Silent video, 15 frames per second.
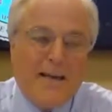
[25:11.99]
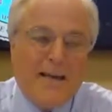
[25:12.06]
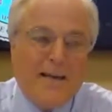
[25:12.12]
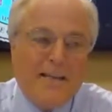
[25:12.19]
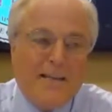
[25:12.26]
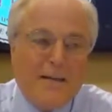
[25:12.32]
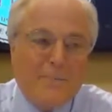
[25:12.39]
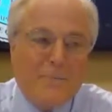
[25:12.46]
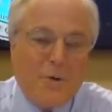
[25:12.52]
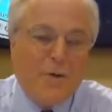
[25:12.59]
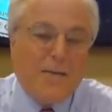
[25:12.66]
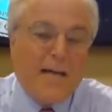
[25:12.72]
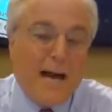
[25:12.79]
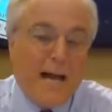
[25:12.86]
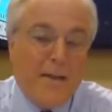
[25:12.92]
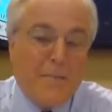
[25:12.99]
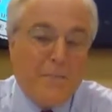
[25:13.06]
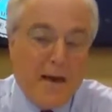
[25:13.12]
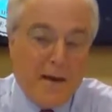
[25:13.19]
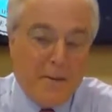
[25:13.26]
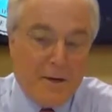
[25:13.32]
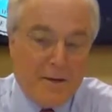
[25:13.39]
They ended up going to
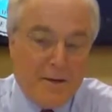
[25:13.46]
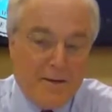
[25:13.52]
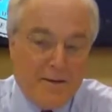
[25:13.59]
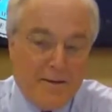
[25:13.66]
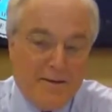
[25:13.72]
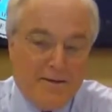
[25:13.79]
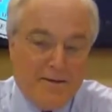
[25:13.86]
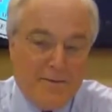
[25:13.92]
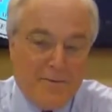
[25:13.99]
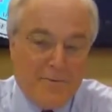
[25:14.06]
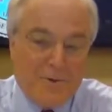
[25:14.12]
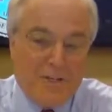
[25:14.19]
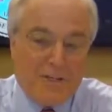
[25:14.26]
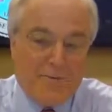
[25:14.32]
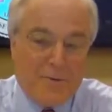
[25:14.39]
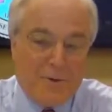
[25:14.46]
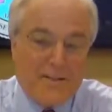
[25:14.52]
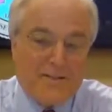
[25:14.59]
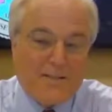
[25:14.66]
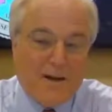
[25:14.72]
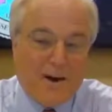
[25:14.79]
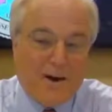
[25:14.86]
Alabama, which
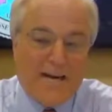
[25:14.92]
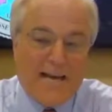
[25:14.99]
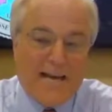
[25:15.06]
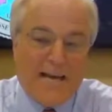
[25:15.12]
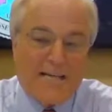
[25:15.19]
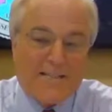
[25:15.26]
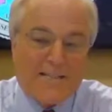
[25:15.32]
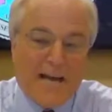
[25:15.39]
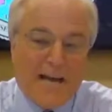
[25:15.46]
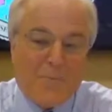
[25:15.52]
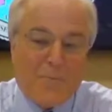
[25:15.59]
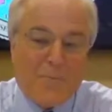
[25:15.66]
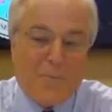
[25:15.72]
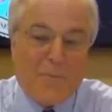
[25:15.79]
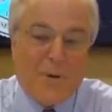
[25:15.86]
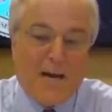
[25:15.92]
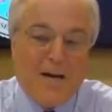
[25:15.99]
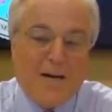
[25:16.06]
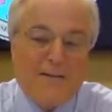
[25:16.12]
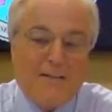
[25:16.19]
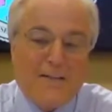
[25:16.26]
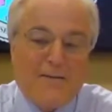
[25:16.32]
was already had a site
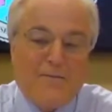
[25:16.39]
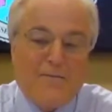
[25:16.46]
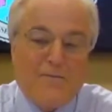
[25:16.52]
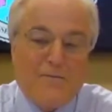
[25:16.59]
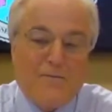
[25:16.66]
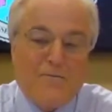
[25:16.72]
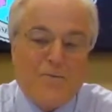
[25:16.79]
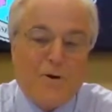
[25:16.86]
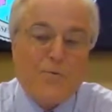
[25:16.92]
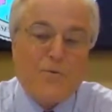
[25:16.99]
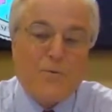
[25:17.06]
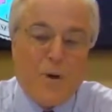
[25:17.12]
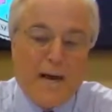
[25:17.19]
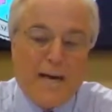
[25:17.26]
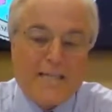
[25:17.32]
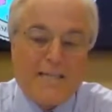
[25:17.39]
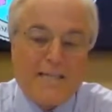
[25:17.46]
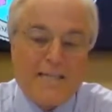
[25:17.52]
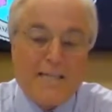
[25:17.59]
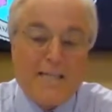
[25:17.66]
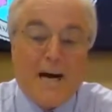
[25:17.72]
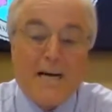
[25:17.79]
prepared that
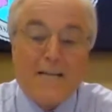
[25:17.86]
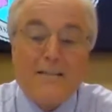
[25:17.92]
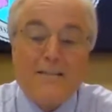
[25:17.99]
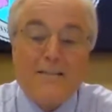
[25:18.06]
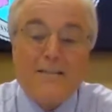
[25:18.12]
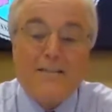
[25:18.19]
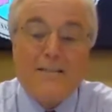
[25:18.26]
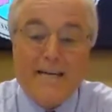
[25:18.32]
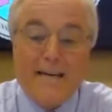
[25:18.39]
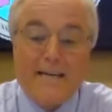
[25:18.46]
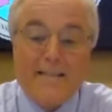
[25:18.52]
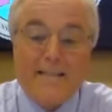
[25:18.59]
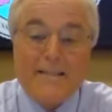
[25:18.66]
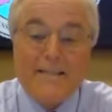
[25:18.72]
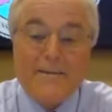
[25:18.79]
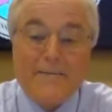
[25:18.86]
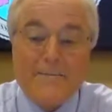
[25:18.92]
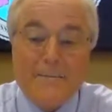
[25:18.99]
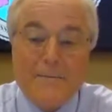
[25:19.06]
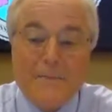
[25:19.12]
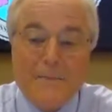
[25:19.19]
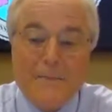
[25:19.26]
Volkswagen did not take.